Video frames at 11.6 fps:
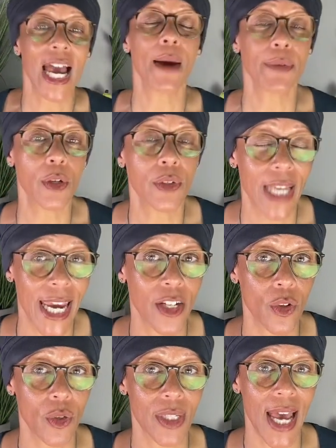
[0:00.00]
time you
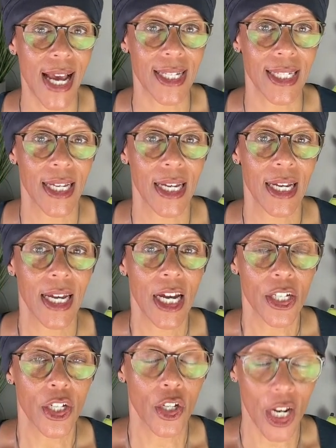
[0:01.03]
take your test,
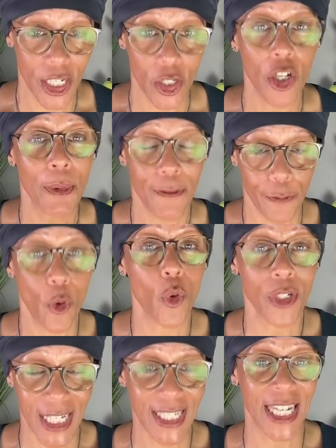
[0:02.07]
it's going to be
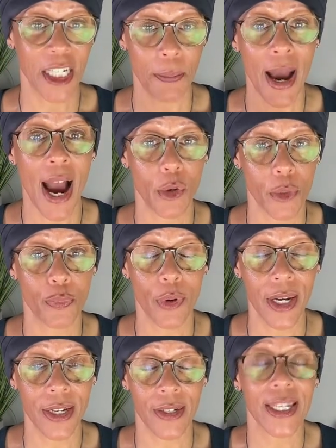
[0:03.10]
£46.
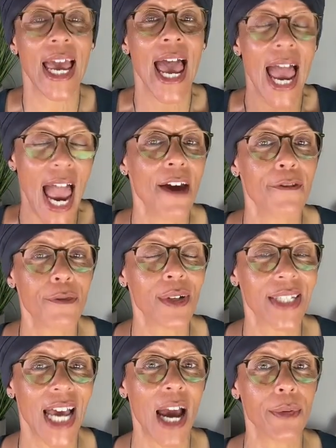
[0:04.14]
Brilliant.
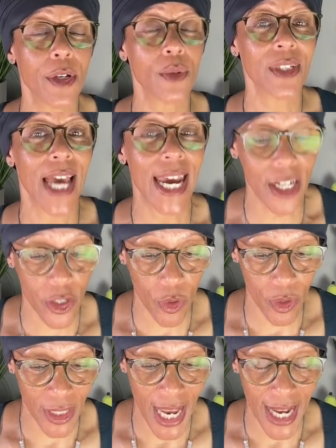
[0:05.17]
Every time you take
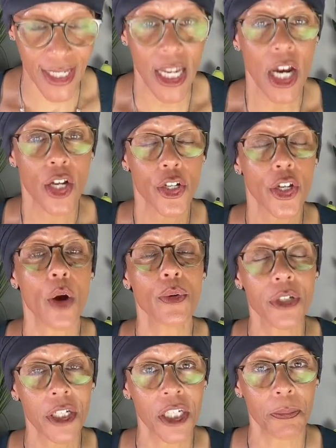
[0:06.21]
your test, you're
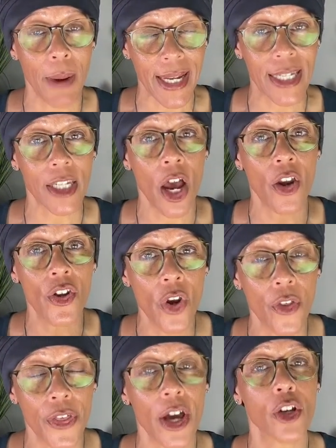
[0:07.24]
going to spend
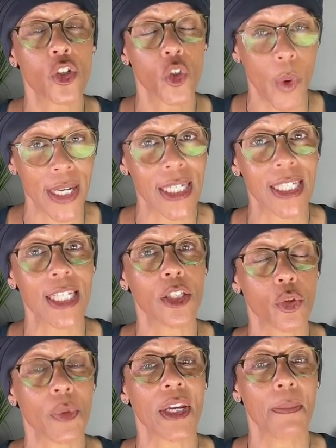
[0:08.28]
another
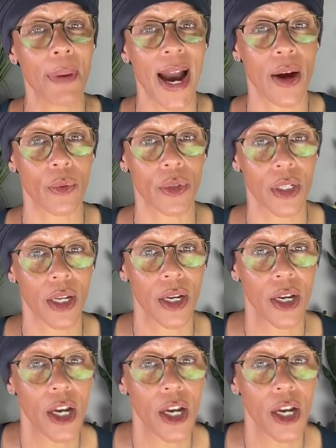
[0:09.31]
£23.